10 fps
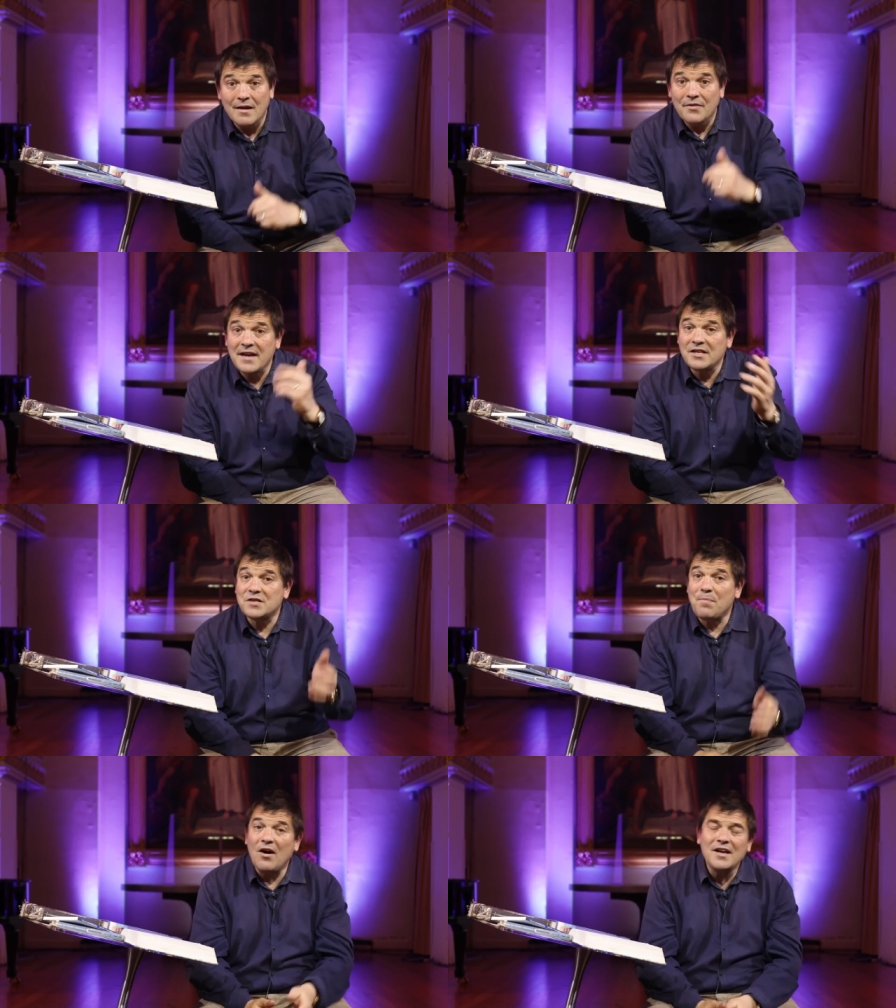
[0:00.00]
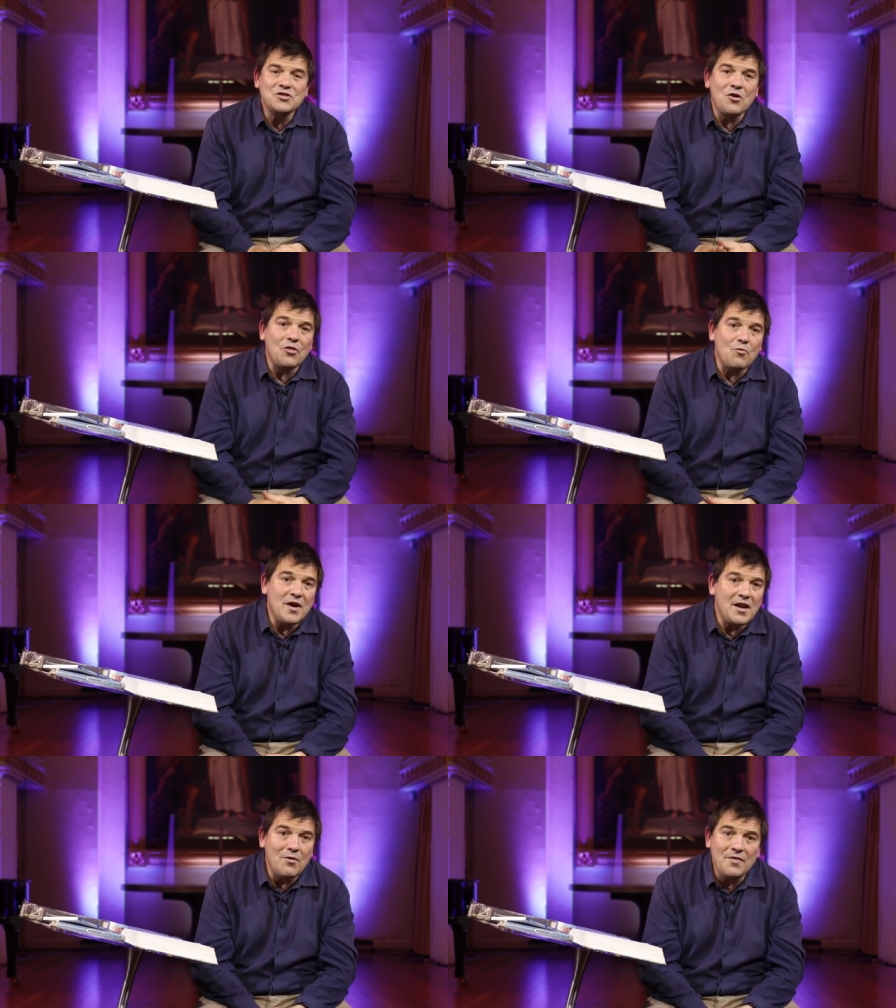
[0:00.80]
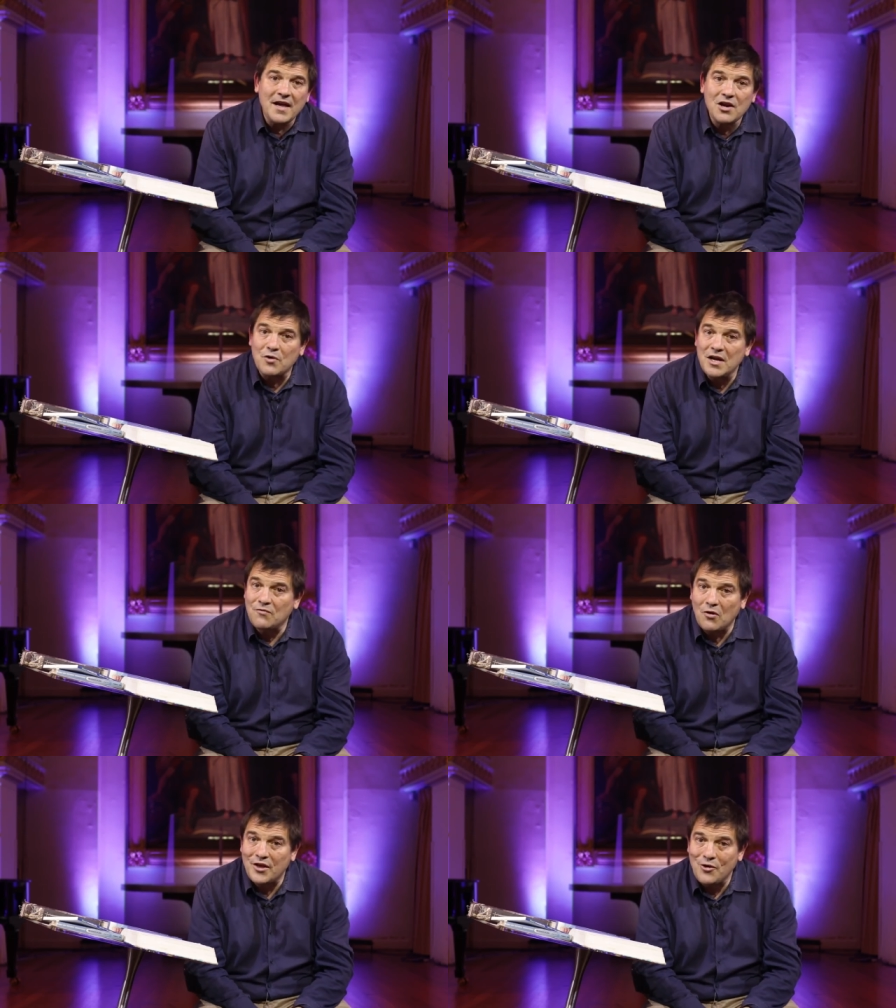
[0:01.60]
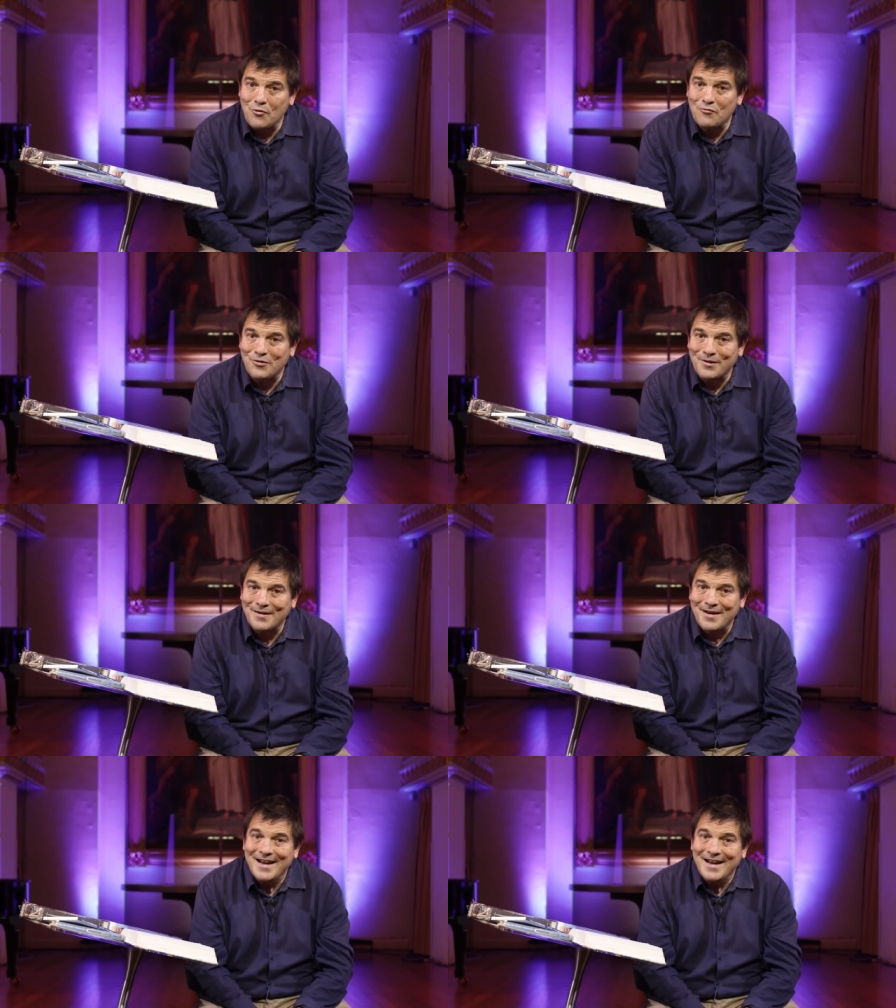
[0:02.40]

They despise not the widow, and they grieve not the orphan.